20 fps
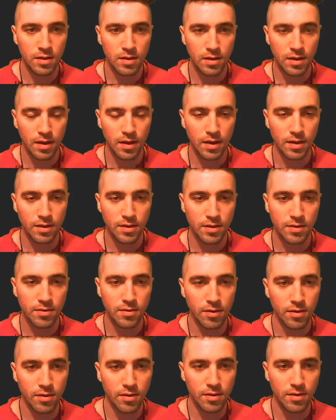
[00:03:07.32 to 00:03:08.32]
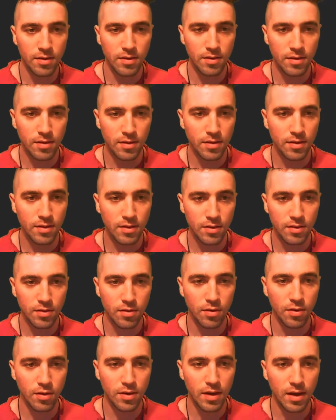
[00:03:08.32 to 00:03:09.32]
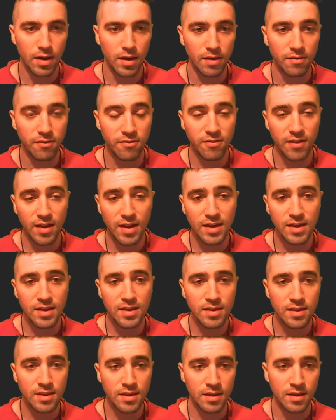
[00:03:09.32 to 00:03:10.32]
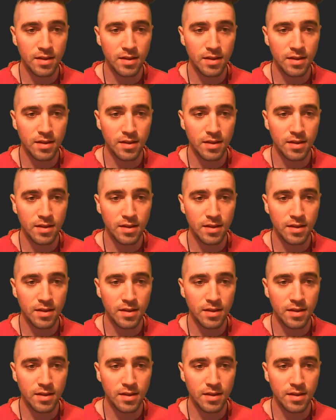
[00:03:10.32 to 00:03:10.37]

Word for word: uh, zero dot uh, phase